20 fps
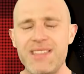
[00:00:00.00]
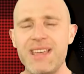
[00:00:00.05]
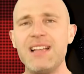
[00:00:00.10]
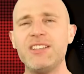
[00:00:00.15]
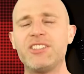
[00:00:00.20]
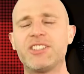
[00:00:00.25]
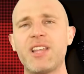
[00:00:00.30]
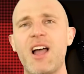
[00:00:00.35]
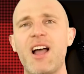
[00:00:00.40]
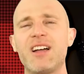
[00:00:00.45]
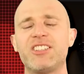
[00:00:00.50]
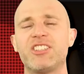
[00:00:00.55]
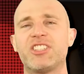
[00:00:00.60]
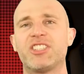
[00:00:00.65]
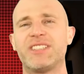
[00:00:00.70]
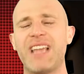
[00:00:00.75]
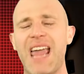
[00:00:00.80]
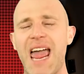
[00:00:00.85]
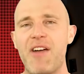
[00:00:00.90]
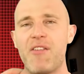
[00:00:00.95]
She then started to
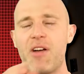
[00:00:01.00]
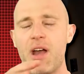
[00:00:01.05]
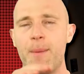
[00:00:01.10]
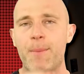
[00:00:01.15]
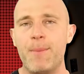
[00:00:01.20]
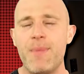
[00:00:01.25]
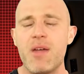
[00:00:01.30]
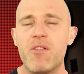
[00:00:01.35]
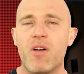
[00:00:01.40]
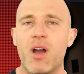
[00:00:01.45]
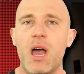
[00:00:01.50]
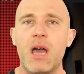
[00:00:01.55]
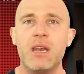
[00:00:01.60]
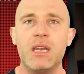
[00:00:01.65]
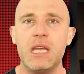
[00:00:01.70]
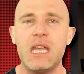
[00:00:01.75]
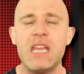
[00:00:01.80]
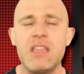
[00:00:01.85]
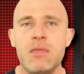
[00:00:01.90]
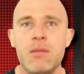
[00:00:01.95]
stare at a mirror,
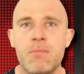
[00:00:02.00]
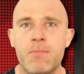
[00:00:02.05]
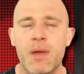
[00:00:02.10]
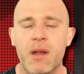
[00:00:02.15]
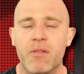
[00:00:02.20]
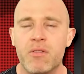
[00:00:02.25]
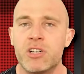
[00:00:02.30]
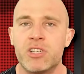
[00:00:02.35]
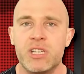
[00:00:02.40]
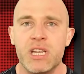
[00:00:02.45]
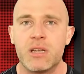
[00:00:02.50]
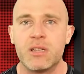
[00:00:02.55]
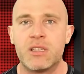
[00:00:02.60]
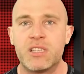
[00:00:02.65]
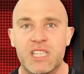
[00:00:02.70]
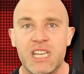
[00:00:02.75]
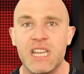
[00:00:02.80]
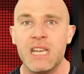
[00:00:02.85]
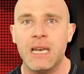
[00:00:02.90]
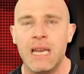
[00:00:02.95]
and in the mirror, she
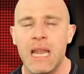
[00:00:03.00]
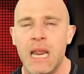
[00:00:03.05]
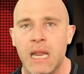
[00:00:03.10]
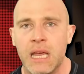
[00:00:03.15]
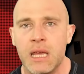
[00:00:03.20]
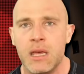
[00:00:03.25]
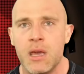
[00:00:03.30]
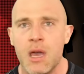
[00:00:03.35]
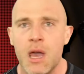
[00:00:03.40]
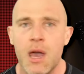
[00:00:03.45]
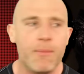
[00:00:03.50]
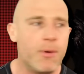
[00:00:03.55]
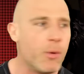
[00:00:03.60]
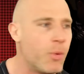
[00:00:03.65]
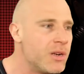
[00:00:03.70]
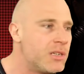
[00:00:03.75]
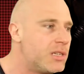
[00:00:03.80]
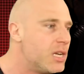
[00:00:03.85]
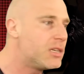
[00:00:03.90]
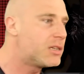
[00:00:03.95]
could see Lily.
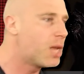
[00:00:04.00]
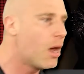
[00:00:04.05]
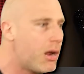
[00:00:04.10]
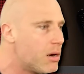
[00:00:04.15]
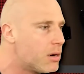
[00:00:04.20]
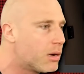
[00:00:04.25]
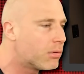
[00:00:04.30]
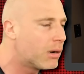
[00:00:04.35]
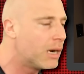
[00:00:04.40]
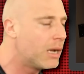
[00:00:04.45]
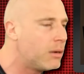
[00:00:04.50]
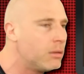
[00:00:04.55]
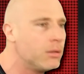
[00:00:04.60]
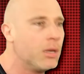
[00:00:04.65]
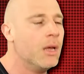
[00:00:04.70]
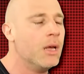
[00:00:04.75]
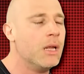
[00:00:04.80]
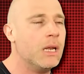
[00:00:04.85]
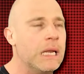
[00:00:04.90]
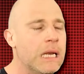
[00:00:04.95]
But when she turned
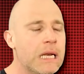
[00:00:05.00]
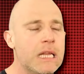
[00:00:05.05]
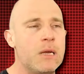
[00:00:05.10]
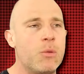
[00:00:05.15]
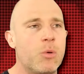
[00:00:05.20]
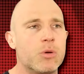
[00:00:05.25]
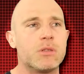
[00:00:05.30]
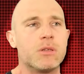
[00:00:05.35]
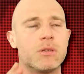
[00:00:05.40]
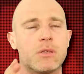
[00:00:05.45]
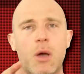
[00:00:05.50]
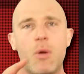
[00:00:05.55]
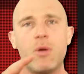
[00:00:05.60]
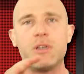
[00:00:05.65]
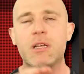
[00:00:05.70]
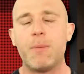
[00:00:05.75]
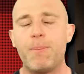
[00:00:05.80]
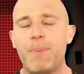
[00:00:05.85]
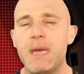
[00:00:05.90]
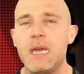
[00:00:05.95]
around, Lily wasn't
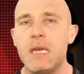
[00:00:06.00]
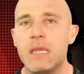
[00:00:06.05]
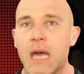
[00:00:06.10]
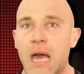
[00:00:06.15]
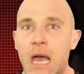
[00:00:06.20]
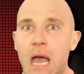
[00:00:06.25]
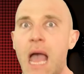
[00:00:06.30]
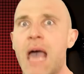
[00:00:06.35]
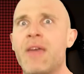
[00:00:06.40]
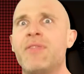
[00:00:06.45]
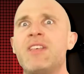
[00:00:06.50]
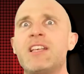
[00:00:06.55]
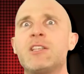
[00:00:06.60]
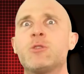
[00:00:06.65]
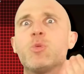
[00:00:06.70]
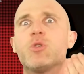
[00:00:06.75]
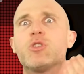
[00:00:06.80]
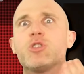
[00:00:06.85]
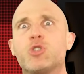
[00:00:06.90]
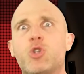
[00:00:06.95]
going to be there, and
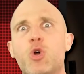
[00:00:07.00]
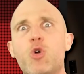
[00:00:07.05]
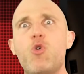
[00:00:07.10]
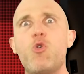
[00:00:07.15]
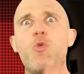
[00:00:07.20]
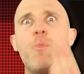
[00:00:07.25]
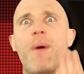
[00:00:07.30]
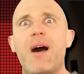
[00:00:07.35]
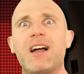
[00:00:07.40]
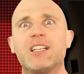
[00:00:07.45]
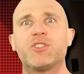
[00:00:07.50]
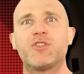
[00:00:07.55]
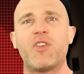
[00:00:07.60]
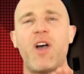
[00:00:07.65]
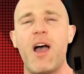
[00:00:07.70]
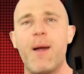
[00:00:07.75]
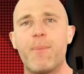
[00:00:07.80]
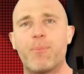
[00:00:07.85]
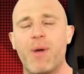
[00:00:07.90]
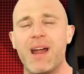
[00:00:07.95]
this was too much
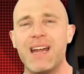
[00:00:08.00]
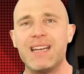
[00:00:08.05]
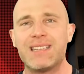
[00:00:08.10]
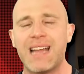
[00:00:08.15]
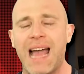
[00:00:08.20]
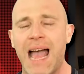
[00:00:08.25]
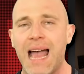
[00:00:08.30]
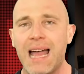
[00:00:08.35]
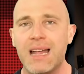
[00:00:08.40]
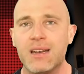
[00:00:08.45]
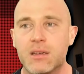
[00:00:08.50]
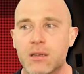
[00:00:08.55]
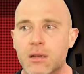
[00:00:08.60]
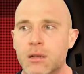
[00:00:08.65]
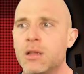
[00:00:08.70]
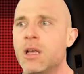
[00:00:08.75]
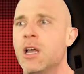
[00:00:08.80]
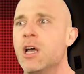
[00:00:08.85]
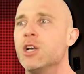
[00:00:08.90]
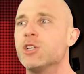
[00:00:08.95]
for her brain to
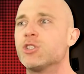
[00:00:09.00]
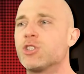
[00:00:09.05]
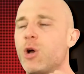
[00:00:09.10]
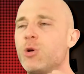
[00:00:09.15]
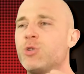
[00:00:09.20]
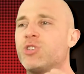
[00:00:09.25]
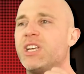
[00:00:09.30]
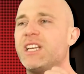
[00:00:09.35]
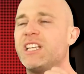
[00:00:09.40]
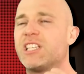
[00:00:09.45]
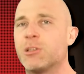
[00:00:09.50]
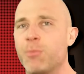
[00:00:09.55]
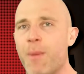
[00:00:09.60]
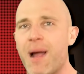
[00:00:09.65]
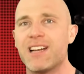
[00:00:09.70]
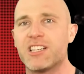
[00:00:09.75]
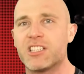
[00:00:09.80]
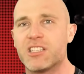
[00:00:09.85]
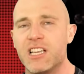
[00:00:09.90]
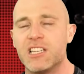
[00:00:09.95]
handle. So she
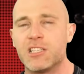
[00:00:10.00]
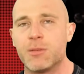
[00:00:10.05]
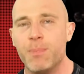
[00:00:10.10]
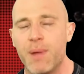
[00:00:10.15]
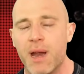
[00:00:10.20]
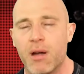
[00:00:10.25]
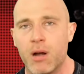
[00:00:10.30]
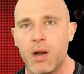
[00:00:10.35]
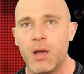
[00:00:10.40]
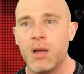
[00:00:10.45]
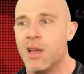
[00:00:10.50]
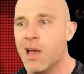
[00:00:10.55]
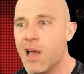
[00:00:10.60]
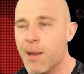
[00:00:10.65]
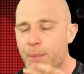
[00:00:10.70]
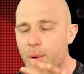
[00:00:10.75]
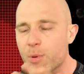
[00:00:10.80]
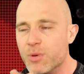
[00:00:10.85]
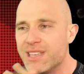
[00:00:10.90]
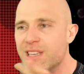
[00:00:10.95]
smashed this mirror,
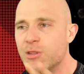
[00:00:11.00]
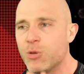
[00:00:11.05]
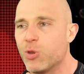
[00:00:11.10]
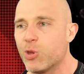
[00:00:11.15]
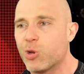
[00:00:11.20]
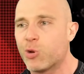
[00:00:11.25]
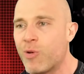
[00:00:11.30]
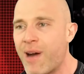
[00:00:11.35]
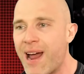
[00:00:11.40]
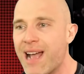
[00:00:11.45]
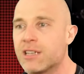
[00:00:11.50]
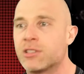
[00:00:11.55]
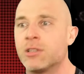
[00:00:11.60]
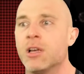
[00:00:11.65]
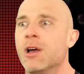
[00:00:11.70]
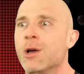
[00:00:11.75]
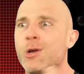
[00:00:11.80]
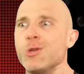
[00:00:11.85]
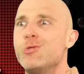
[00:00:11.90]
but within all the cracks,